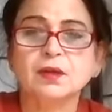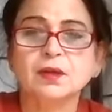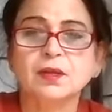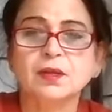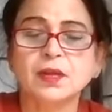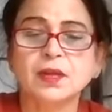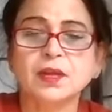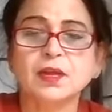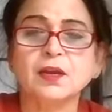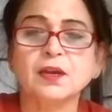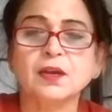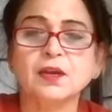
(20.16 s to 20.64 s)

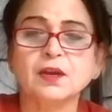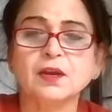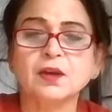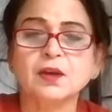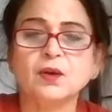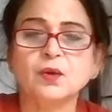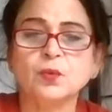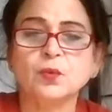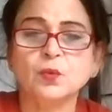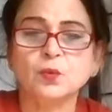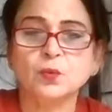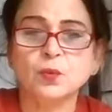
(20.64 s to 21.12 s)
King
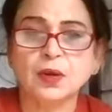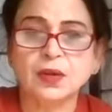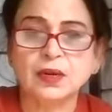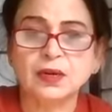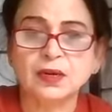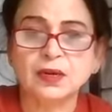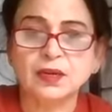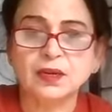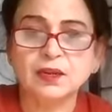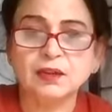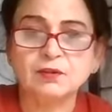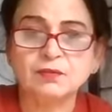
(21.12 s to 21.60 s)

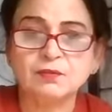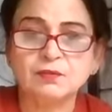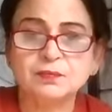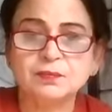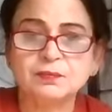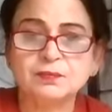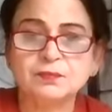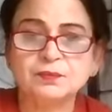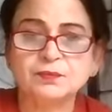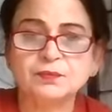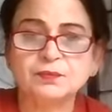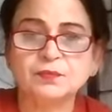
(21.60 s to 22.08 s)
Wali.
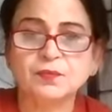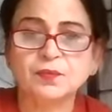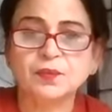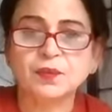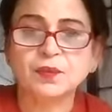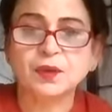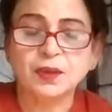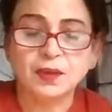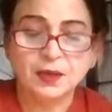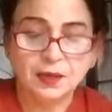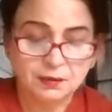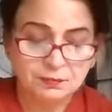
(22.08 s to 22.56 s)

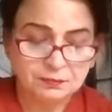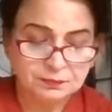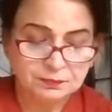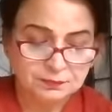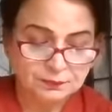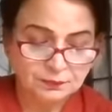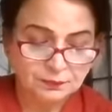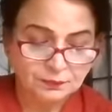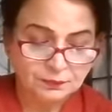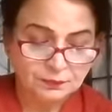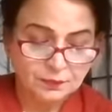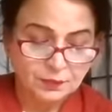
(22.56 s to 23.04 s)
Okay.
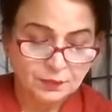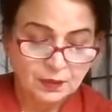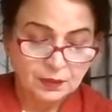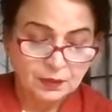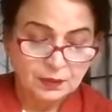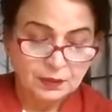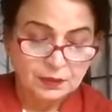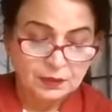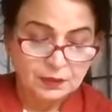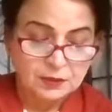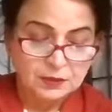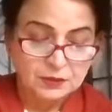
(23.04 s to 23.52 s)

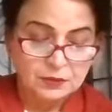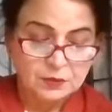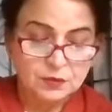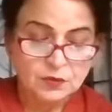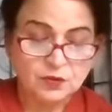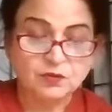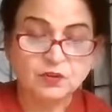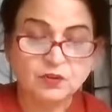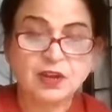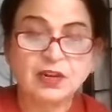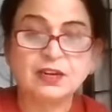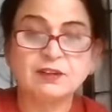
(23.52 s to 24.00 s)

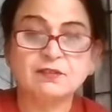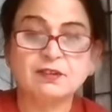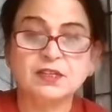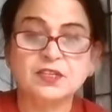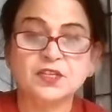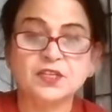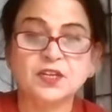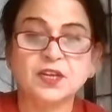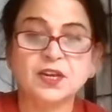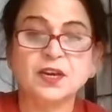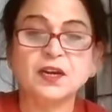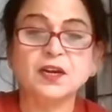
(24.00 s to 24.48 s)
So Wali
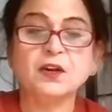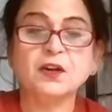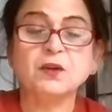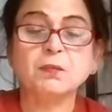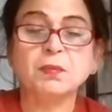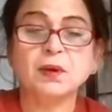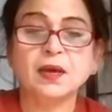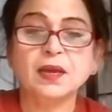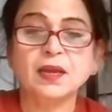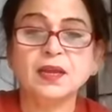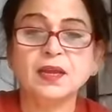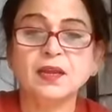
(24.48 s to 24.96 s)
was killed
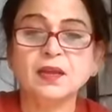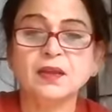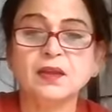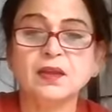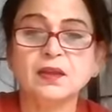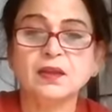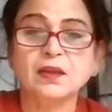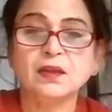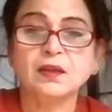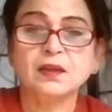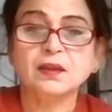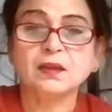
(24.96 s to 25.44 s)
by
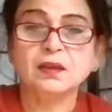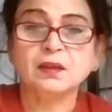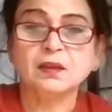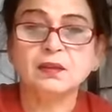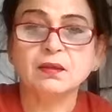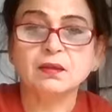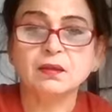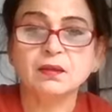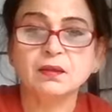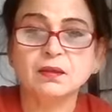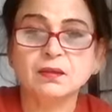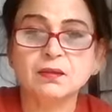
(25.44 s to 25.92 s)

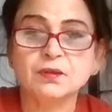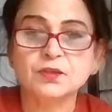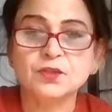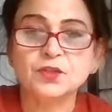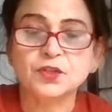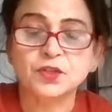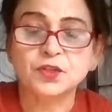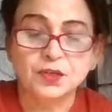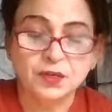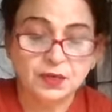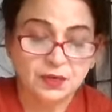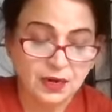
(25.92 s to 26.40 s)

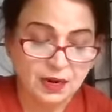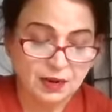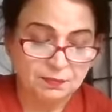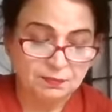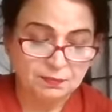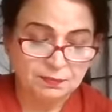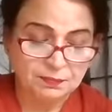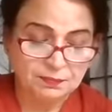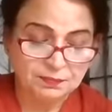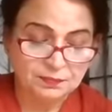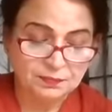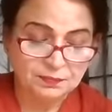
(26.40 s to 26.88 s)
Shri
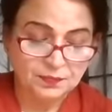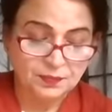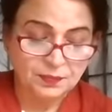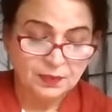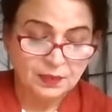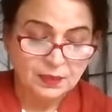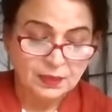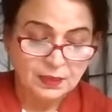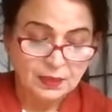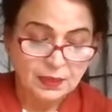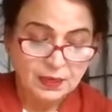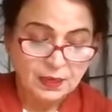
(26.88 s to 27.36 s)
Ram.
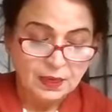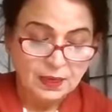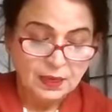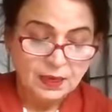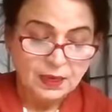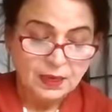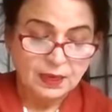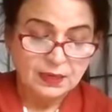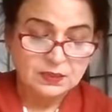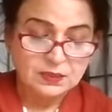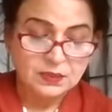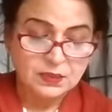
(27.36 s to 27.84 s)

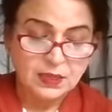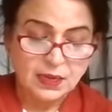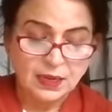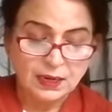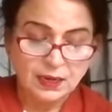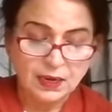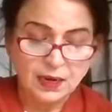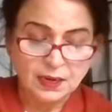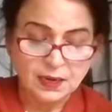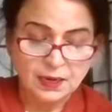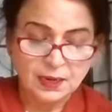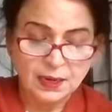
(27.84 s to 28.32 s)
As
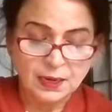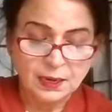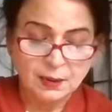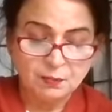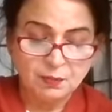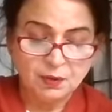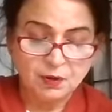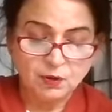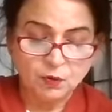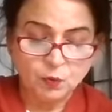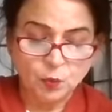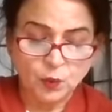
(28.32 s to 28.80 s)
Tara
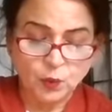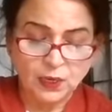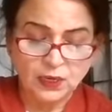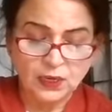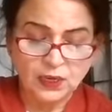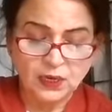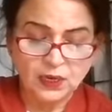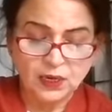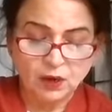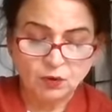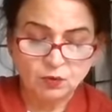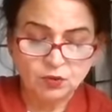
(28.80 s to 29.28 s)
came
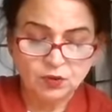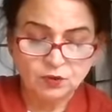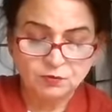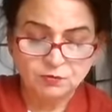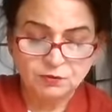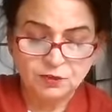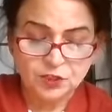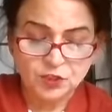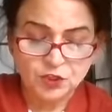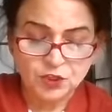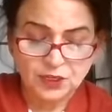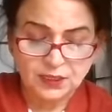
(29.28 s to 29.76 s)
wailing out
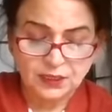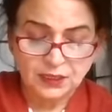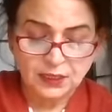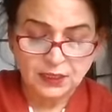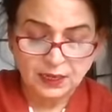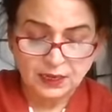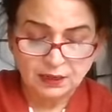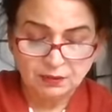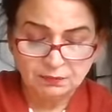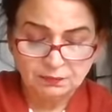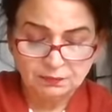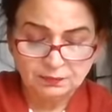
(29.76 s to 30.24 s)
of
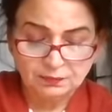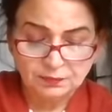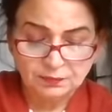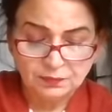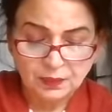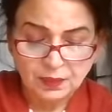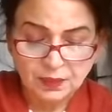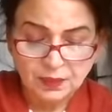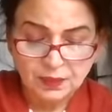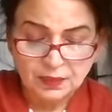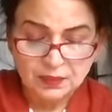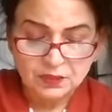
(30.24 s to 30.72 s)
Kishkinda,
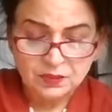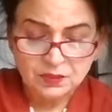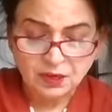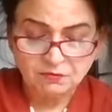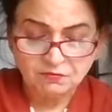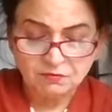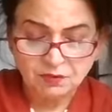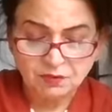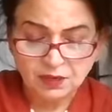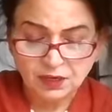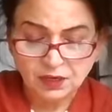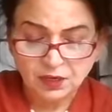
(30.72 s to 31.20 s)

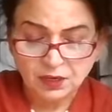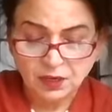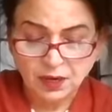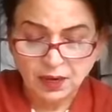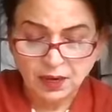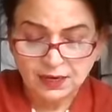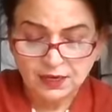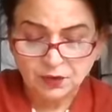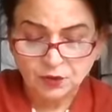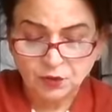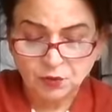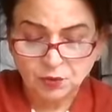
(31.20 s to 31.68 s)
someone
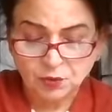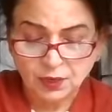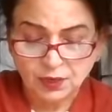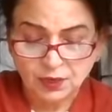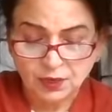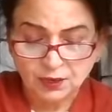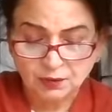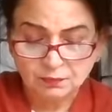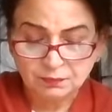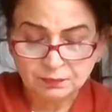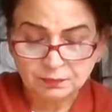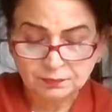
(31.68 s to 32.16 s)
cried to
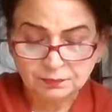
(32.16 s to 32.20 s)
her,